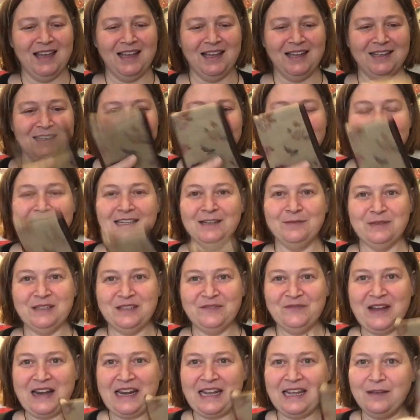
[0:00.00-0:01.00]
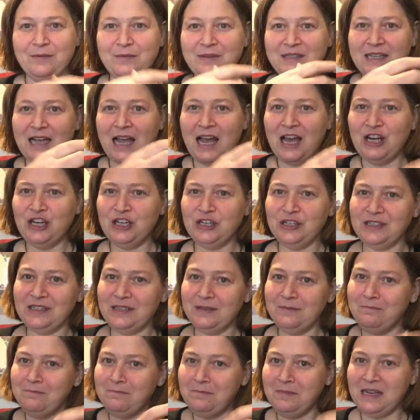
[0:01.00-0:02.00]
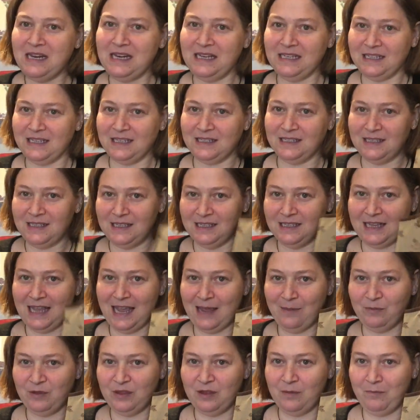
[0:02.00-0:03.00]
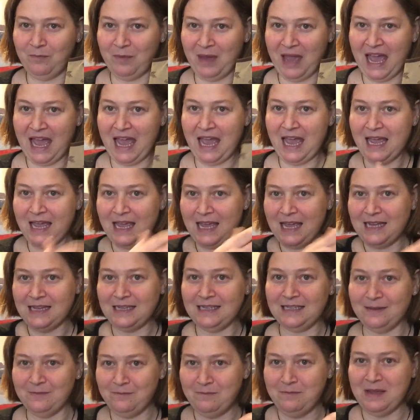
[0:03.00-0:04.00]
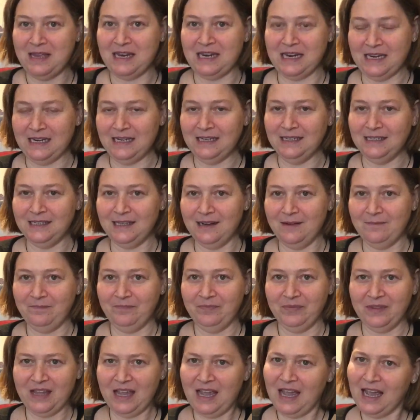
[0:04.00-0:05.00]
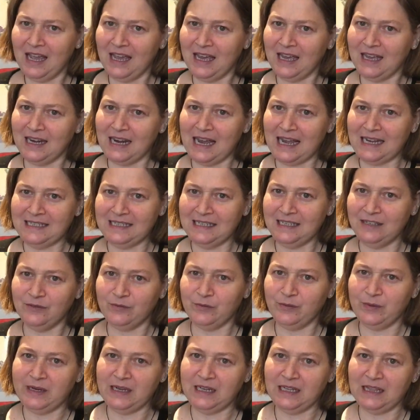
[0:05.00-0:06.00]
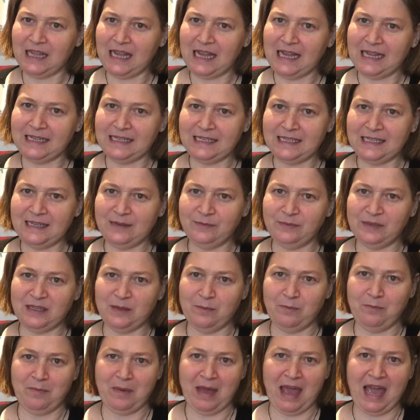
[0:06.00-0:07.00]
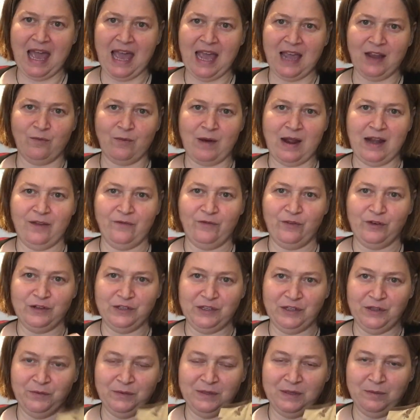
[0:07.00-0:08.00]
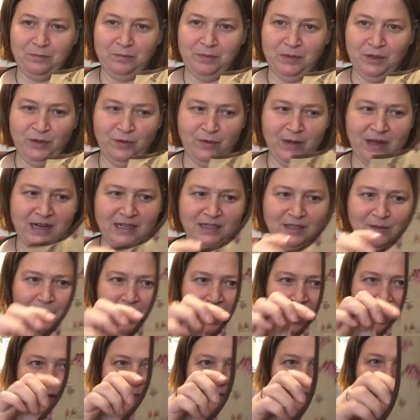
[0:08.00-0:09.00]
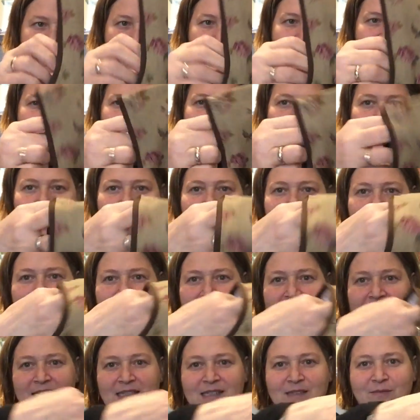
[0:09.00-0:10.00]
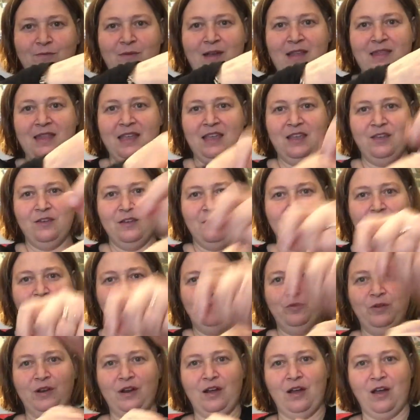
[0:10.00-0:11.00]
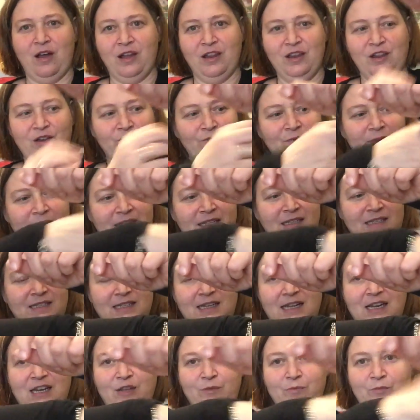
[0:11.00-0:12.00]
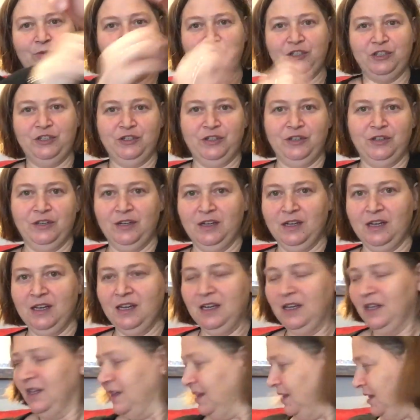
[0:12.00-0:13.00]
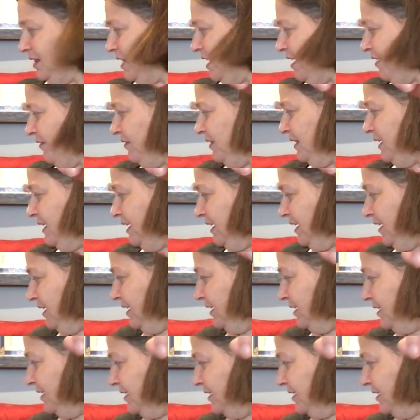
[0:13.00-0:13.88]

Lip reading: Because it was funny, it was under some minis, because this came with a bag and some minis. And I didn't realize it was a bag right at first, and it was a blue one as well. And it's one that you can put on your wrist, and you put your lovely